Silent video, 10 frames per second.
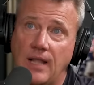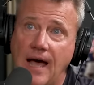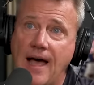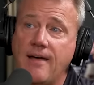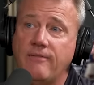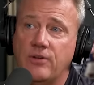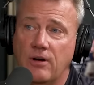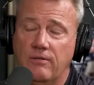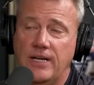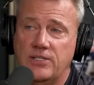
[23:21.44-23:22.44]
live
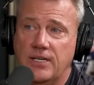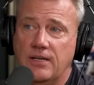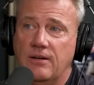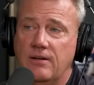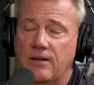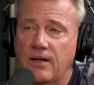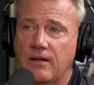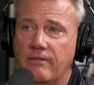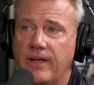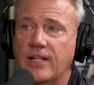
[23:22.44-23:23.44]
dirt racing
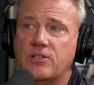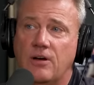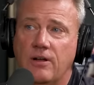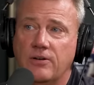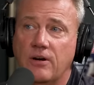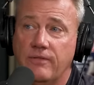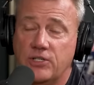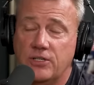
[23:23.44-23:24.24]
events on Dirt